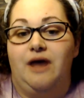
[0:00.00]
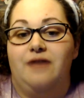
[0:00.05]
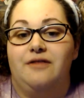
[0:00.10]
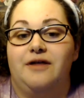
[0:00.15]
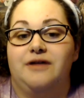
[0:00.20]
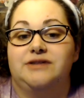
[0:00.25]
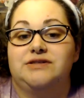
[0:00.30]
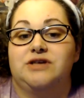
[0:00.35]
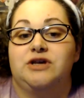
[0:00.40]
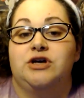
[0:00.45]

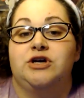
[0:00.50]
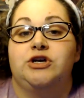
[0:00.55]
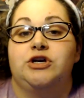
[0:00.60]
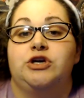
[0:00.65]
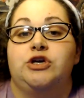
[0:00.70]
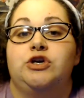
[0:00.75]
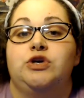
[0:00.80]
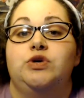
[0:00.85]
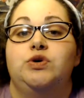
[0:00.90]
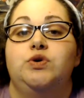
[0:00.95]
That's a
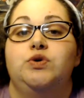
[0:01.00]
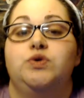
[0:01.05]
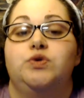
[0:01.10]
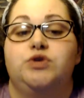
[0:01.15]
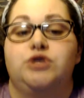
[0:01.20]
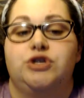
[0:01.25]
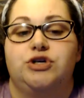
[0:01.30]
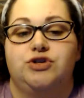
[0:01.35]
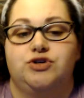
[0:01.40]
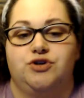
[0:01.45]

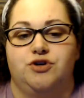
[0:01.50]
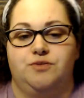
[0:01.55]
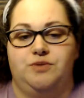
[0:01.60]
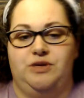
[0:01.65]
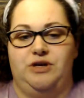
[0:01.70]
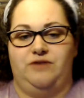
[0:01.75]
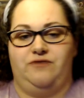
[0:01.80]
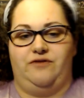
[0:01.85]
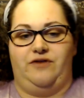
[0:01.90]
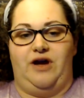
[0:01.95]
huge
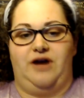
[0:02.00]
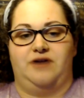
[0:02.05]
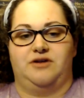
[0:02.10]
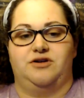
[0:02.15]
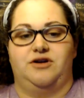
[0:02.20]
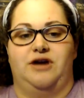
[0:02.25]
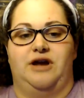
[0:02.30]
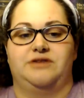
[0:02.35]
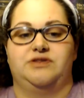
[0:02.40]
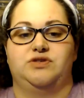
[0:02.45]
contributing
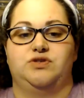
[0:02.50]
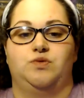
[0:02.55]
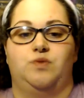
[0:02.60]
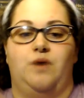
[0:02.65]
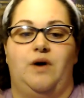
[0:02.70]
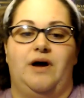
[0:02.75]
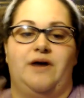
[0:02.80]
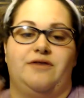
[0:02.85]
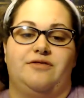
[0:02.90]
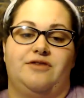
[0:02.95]
factor as to
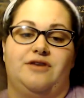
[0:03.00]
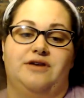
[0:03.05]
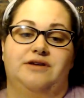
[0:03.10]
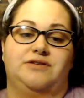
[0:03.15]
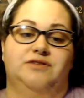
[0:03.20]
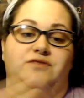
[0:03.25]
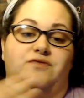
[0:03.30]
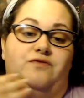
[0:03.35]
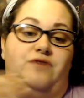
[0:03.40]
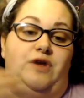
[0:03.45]
why
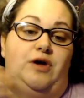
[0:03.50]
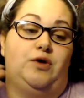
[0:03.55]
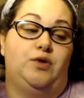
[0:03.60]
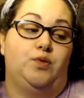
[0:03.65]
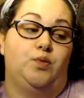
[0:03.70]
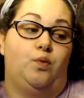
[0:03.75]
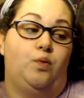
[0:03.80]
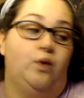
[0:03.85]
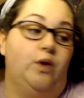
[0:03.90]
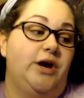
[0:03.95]
things felt
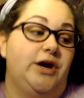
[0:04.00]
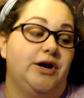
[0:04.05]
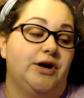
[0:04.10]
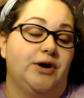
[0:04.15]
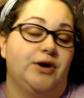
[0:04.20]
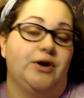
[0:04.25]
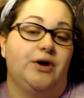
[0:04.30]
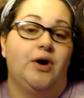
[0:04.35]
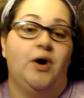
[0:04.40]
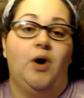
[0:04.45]

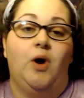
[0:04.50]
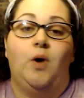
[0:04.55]
weird